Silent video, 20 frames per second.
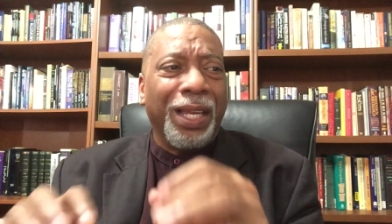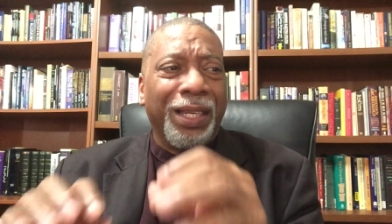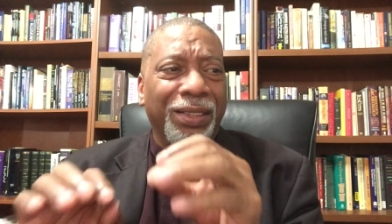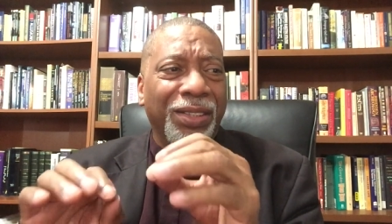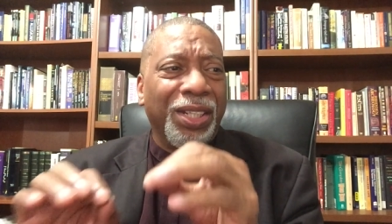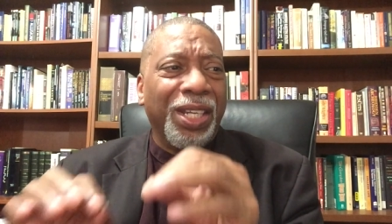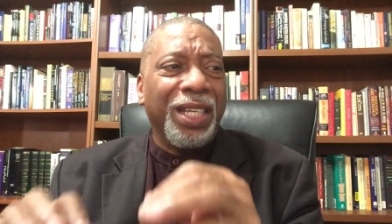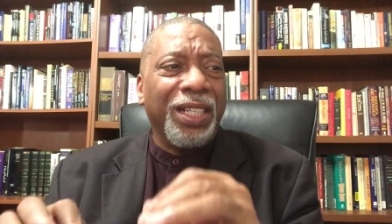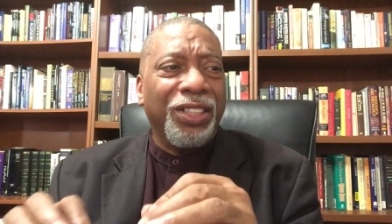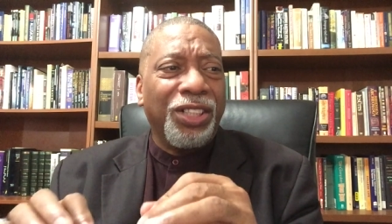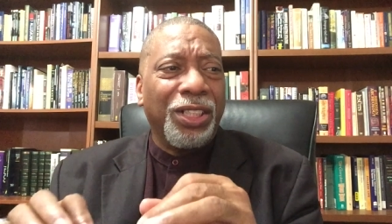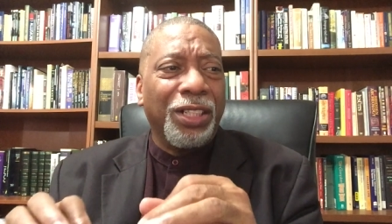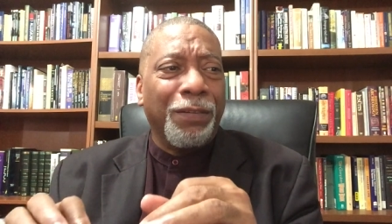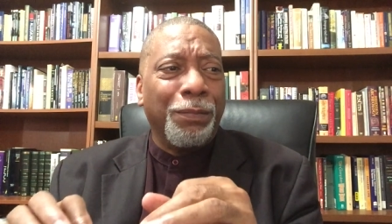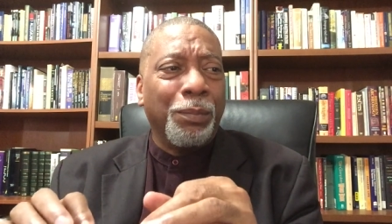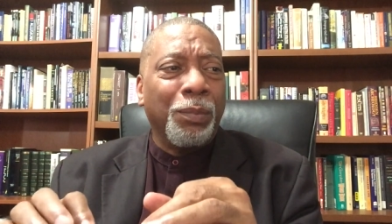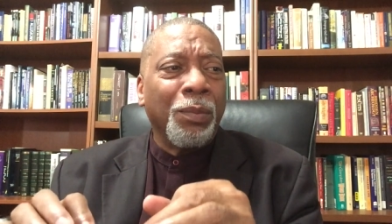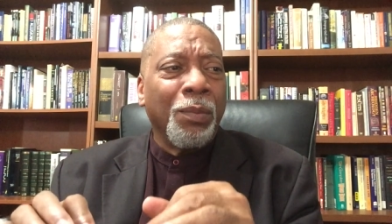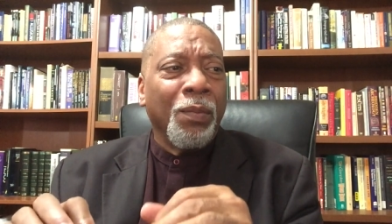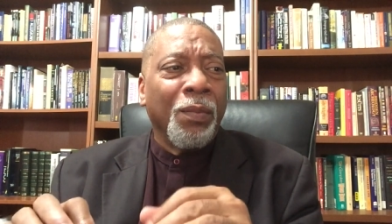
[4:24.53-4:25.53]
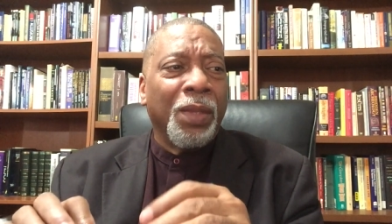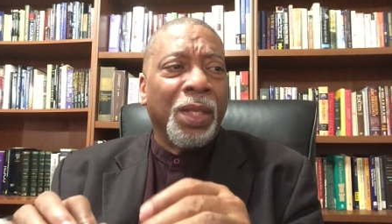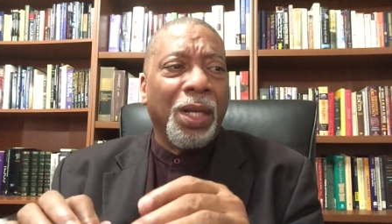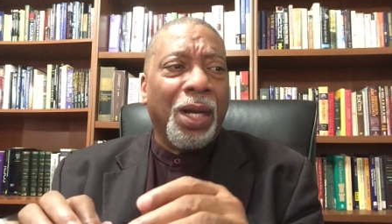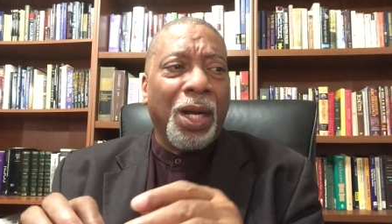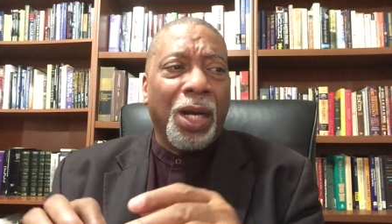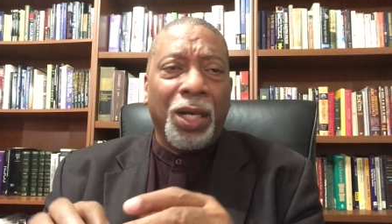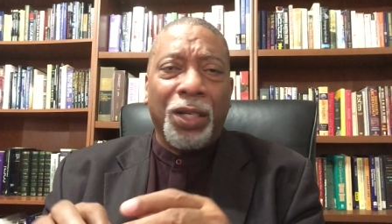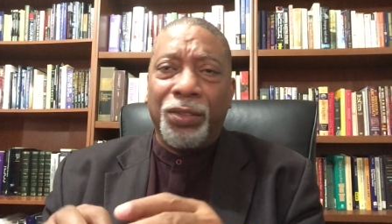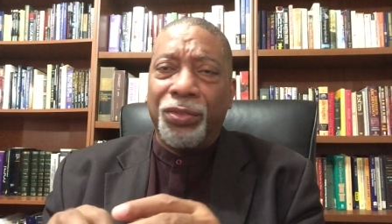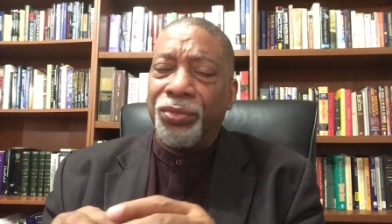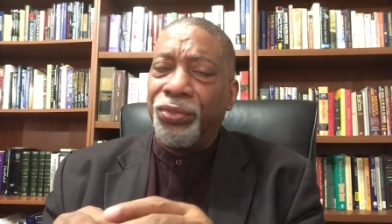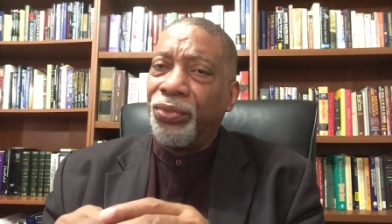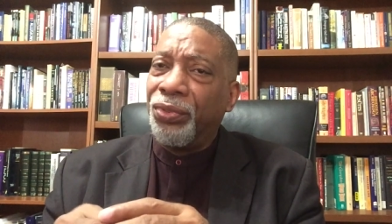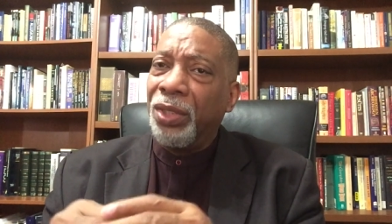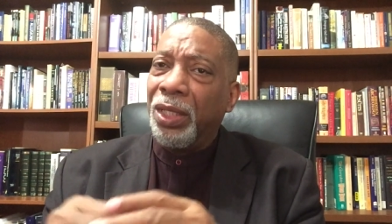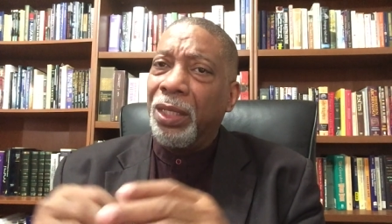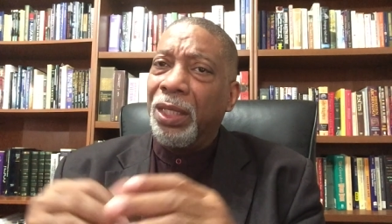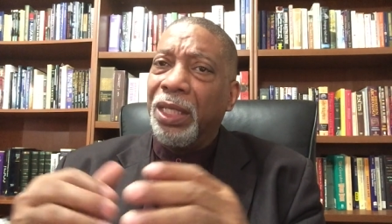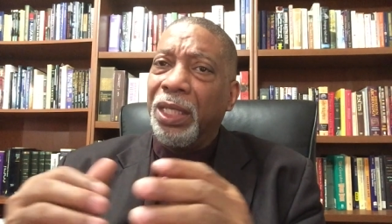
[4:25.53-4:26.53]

a nation of